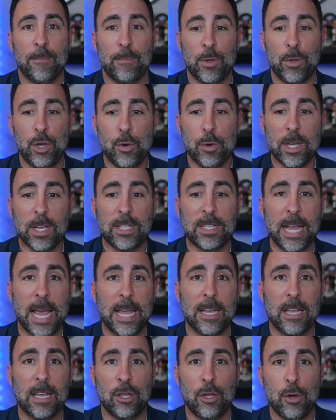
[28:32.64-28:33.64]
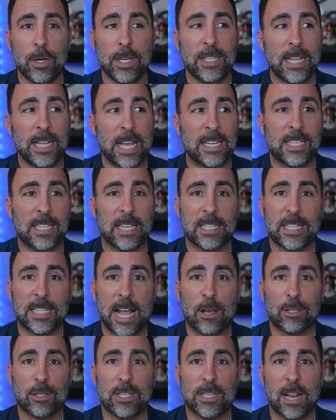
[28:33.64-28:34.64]
You totally. could take you could take six
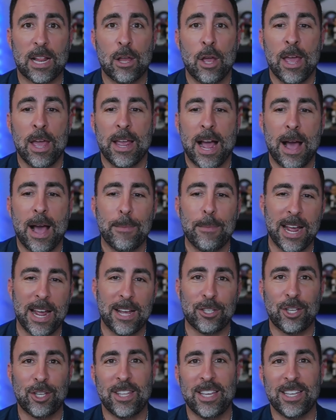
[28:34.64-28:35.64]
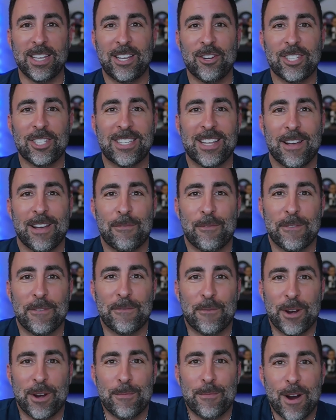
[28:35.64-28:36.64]
thousand dollars. I'm going to ask you this. Here's a tough one
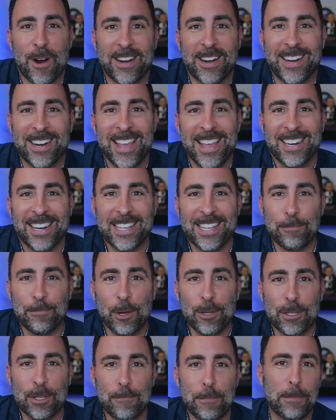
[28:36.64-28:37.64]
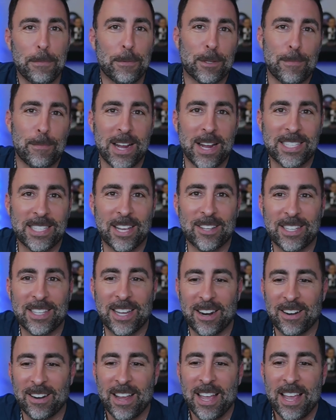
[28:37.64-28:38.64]
for you, Mart. Let's blow some people's minds out there.
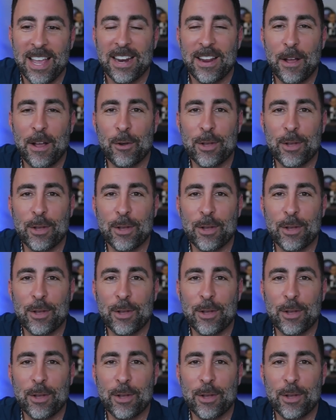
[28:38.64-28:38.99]
Yeah. Yeah,